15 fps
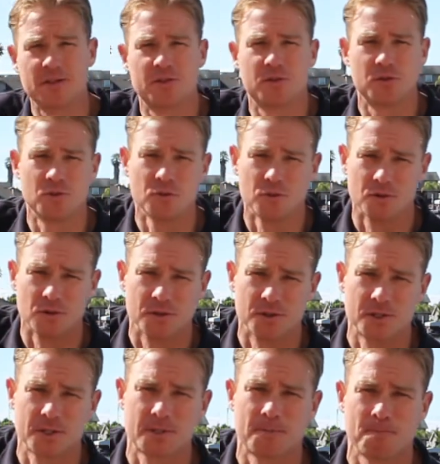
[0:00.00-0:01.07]

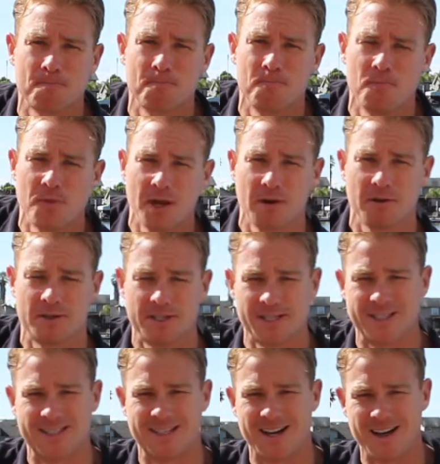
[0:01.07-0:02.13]
tools, they're
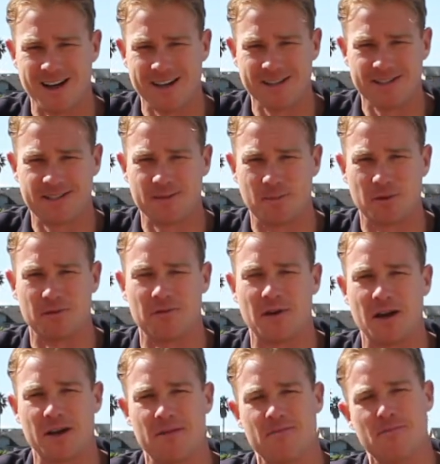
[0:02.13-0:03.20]
designed to
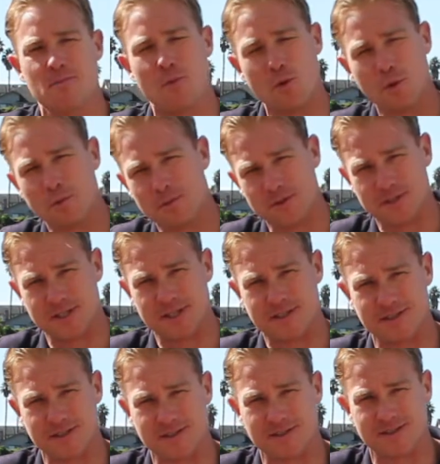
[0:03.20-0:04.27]
provide more
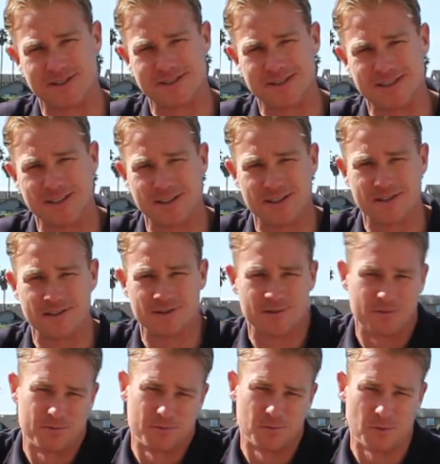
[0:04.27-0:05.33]
resistance
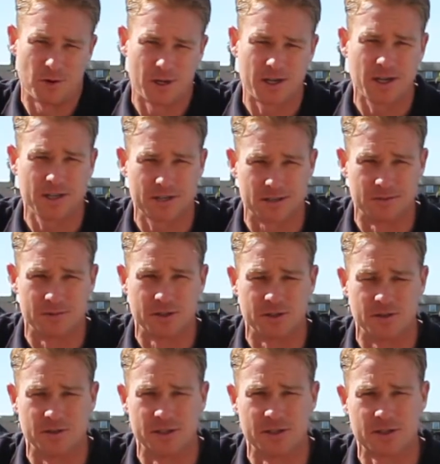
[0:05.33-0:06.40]
than we're accustomed
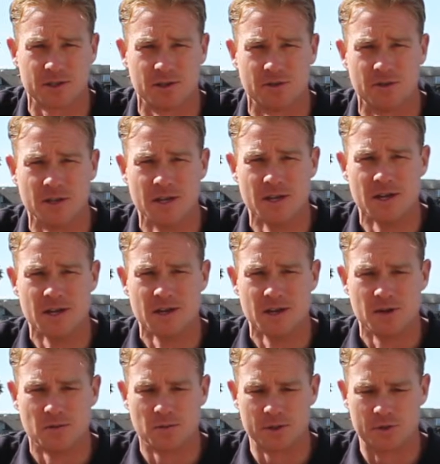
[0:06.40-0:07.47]
to. And so
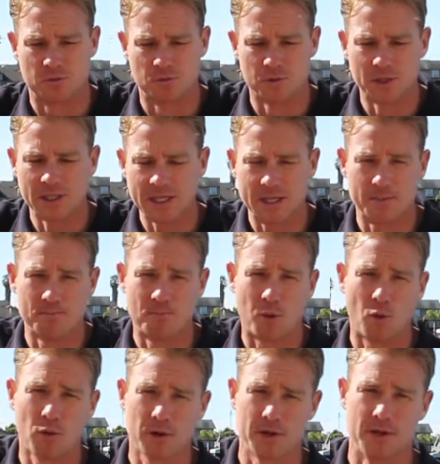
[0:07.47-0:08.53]
what's really
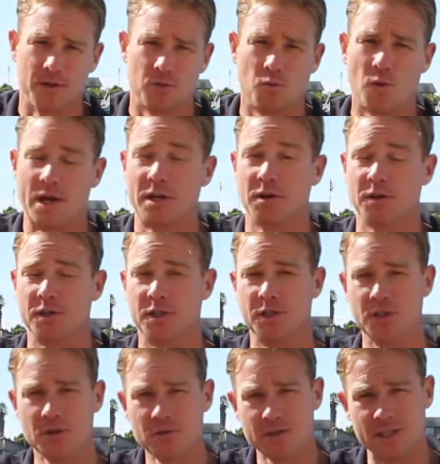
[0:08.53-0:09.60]
important when you're
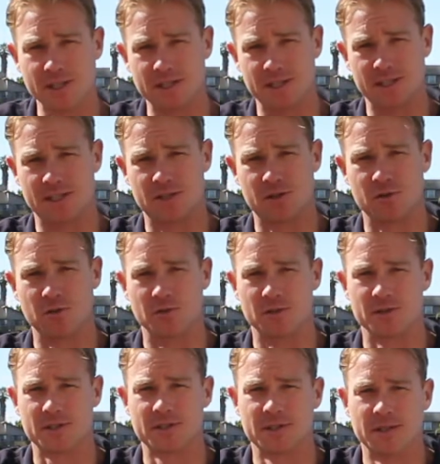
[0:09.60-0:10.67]
using these
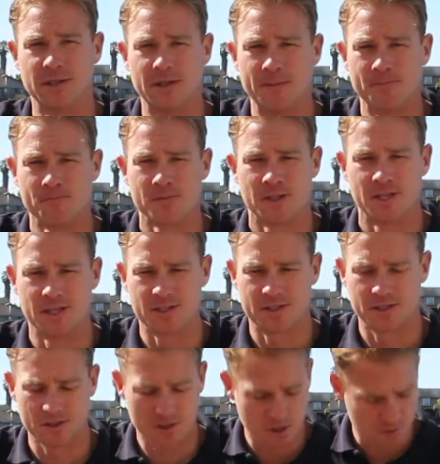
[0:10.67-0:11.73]
tools is
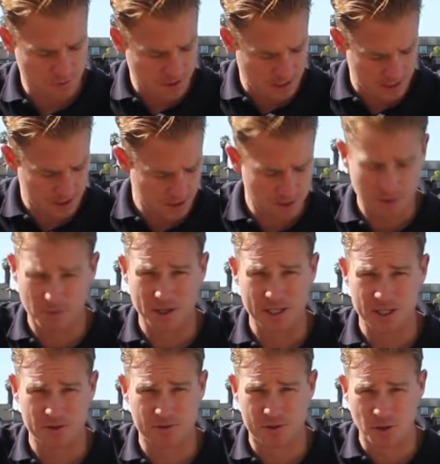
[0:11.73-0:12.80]
to know that, you know
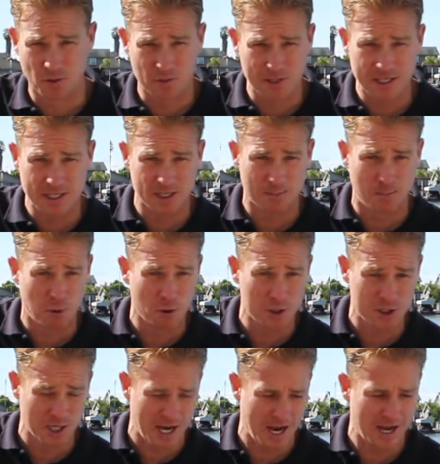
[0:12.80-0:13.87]
what, you don't need to
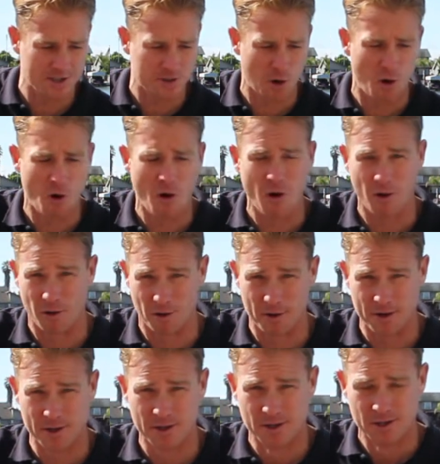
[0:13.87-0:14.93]
push as
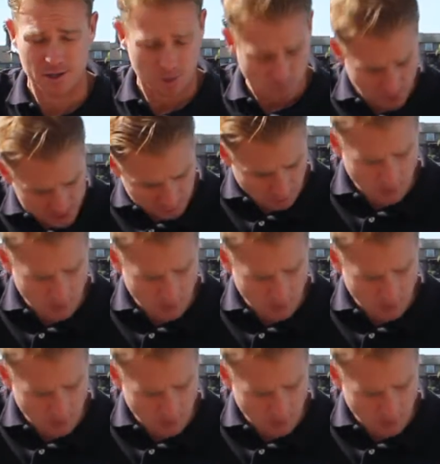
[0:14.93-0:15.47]
hard when you're